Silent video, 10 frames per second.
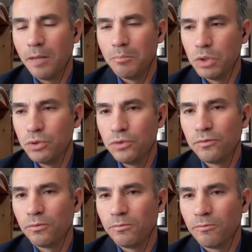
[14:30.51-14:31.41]

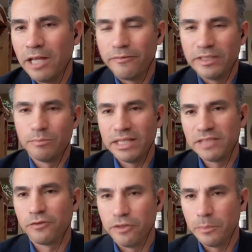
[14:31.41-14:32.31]
move, rather if it's
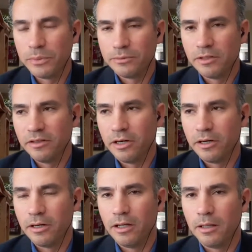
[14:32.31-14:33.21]
best for
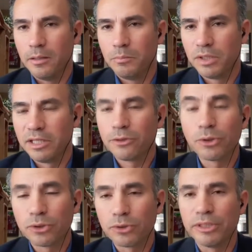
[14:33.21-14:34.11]
their
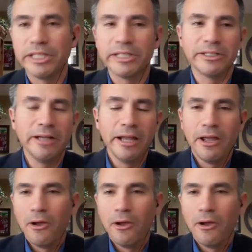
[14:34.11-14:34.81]
political career